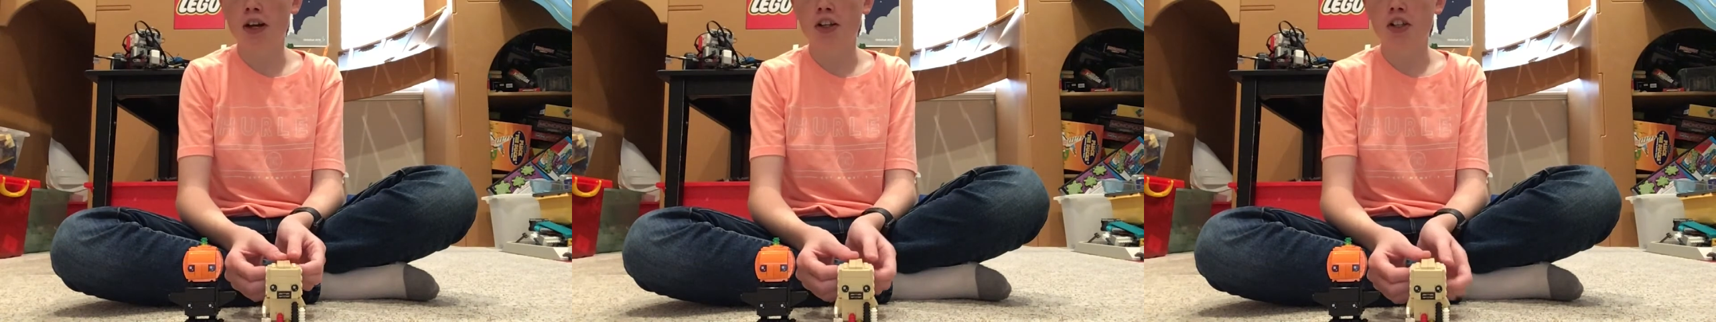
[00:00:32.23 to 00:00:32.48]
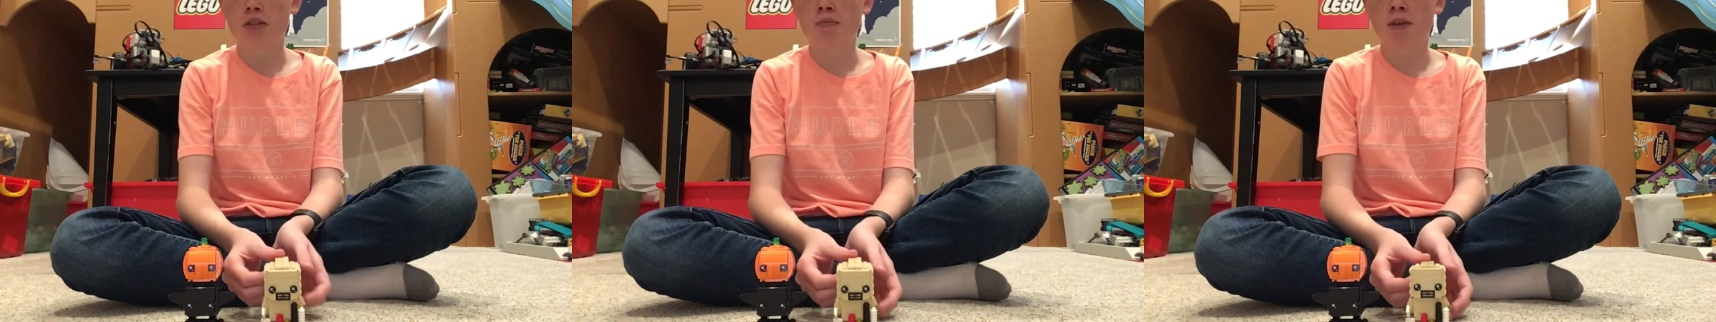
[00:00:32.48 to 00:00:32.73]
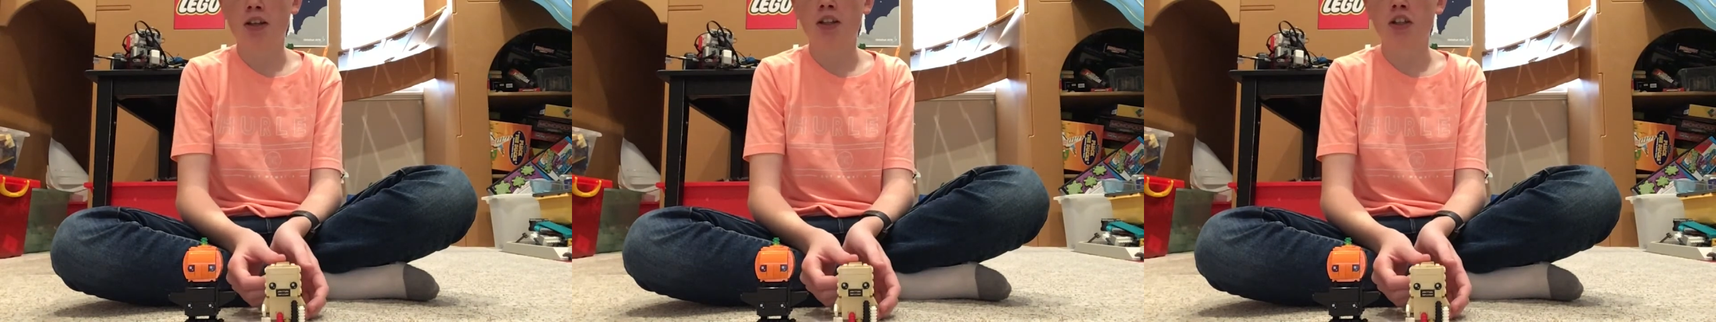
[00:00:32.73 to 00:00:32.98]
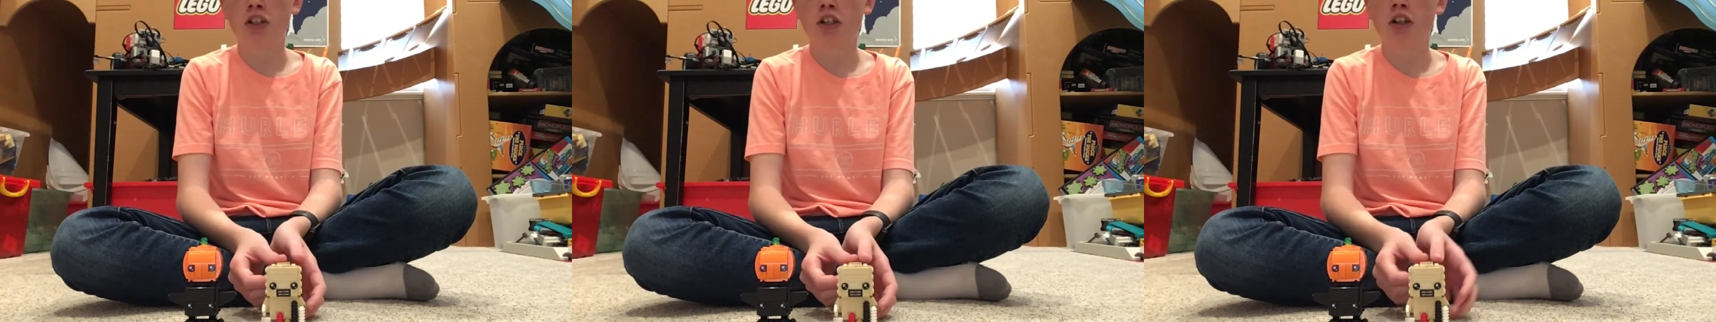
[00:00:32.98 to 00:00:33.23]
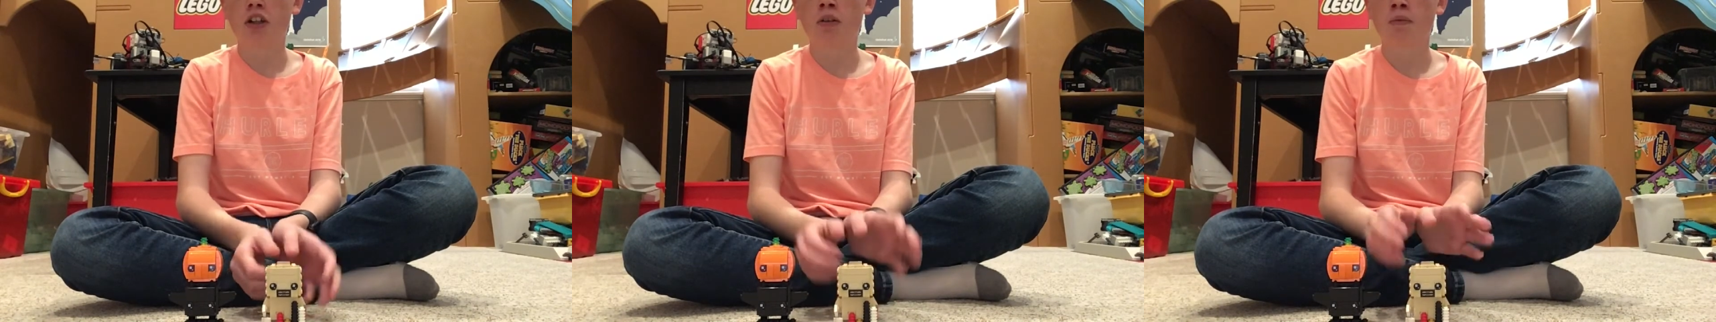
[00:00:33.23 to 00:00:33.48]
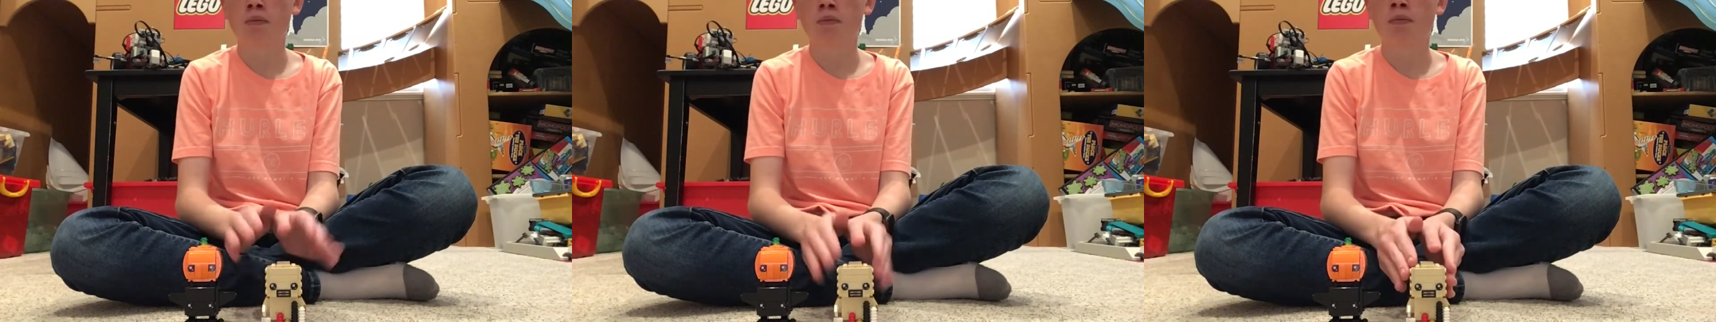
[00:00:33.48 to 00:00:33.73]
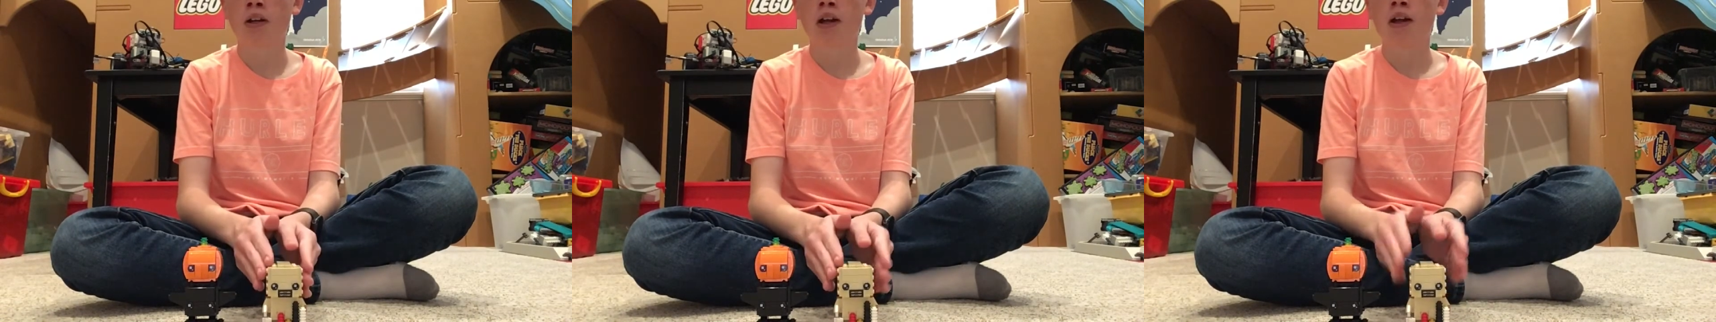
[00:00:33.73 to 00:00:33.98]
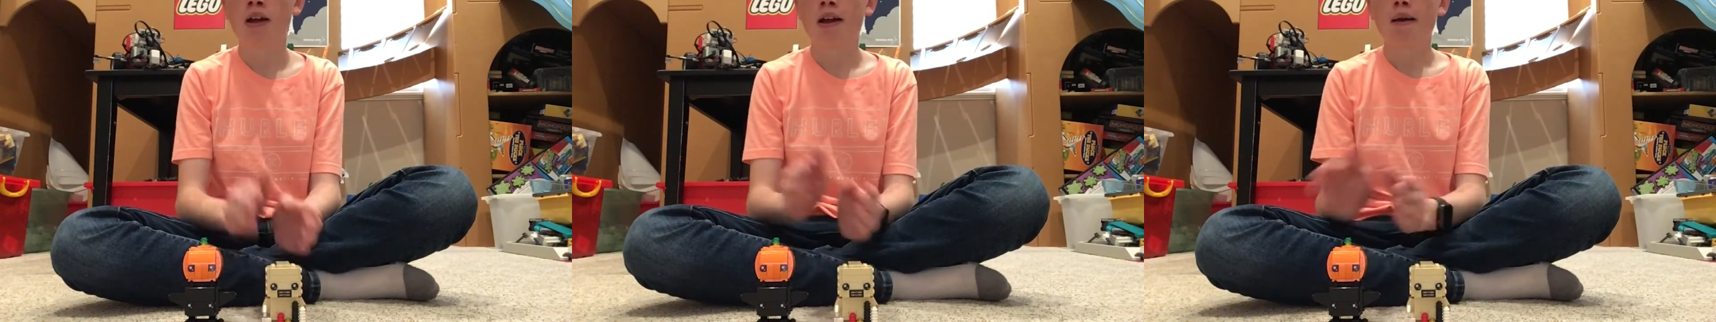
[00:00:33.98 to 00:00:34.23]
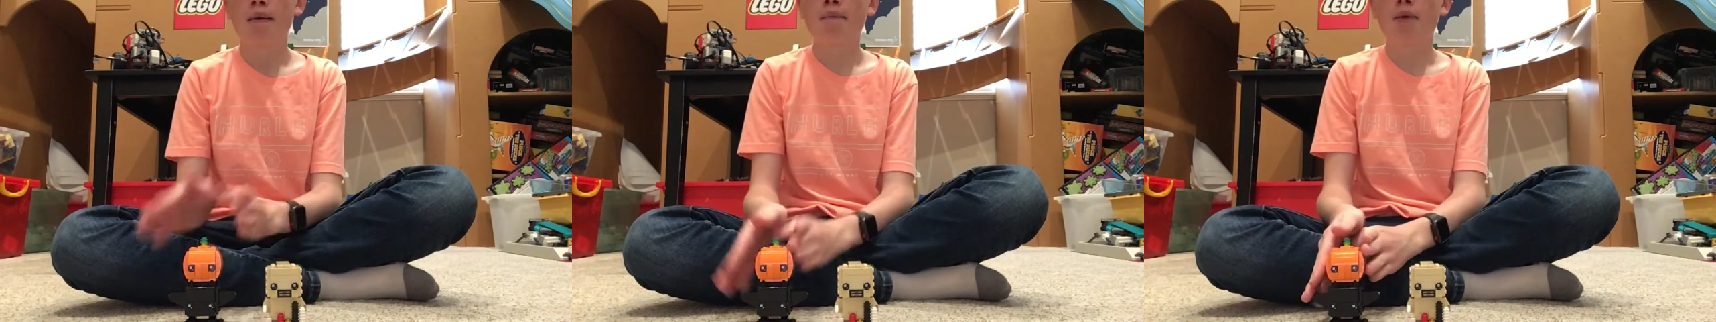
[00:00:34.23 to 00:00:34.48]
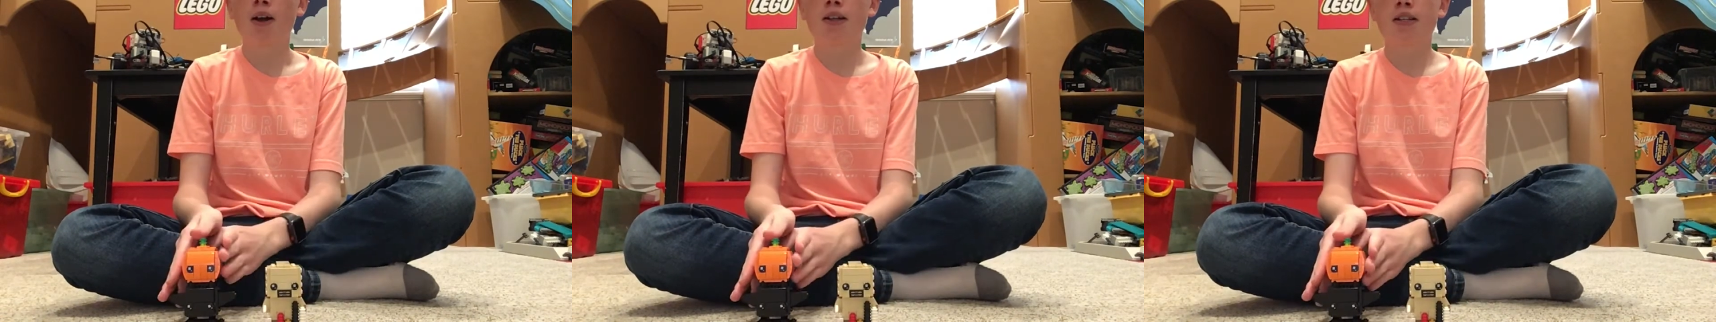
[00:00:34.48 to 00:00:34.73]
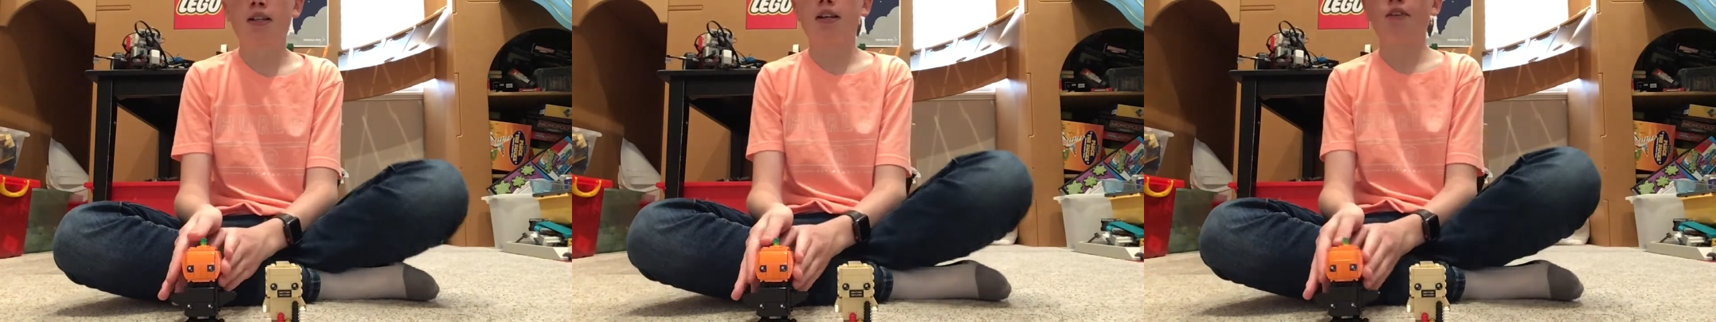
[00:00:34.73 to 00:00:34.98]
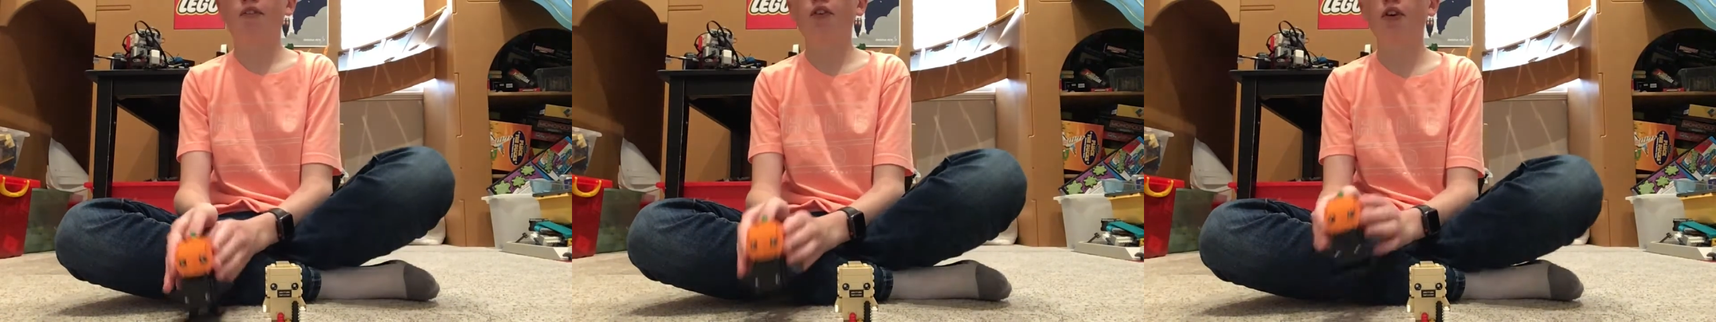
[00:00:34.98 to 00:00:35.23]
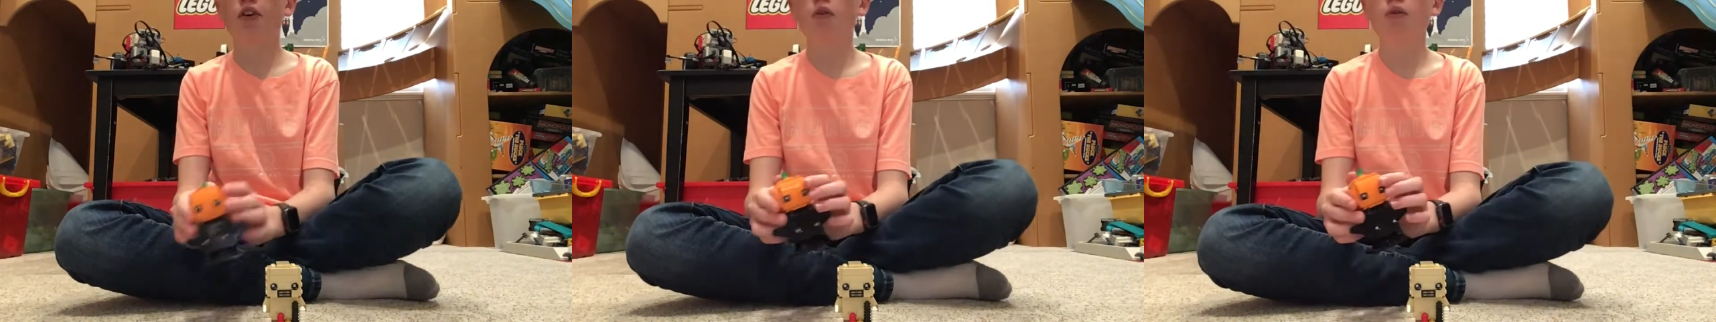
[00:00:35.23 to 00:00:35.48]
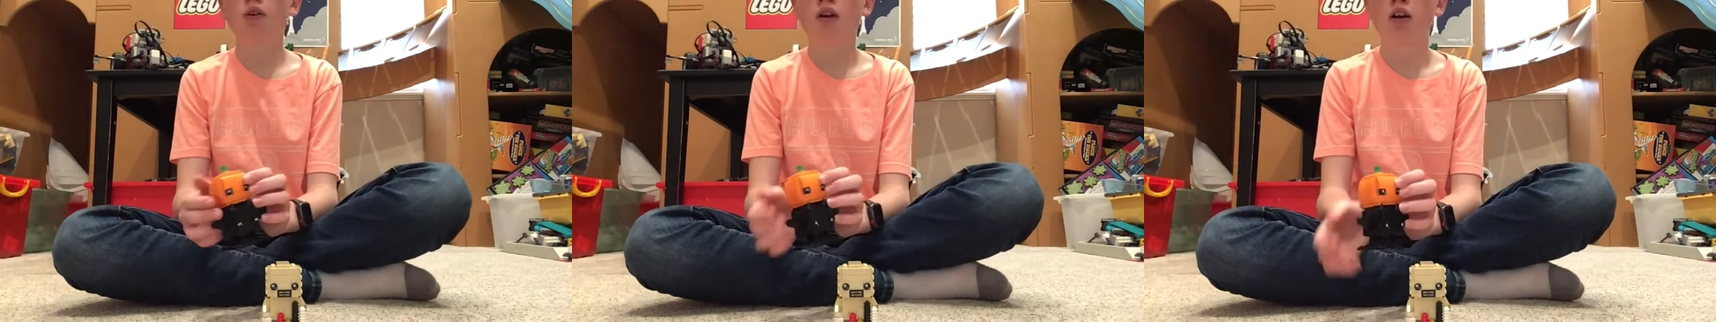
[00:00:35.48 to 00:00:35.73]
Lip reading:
Nobody's mouth can be seen.